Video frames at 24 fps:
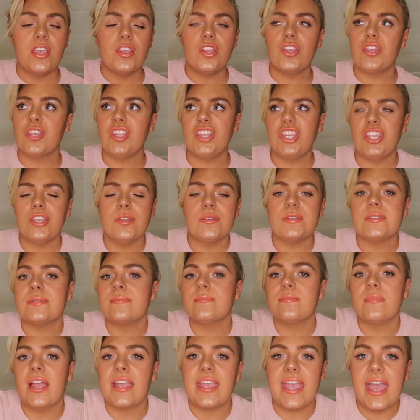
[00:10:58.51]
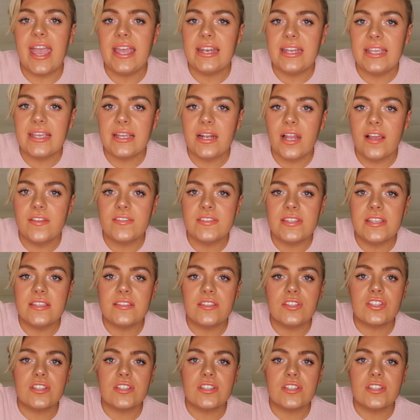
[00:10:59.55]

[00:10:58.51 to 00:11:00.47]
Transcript: You can use like any gloves. These are